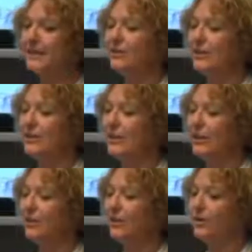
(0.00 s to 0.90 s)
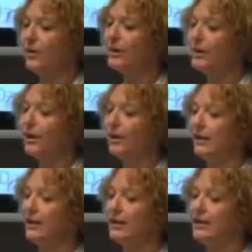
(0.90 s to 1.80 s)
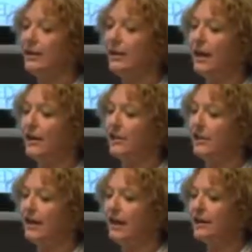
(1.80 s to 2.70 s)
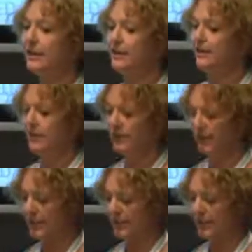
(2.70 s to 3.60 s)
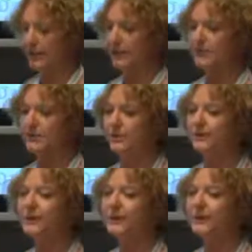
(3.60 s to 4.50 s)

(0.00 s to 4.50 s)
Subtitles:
including type 1 and LADA and glucokinase MODY, as well as type 2.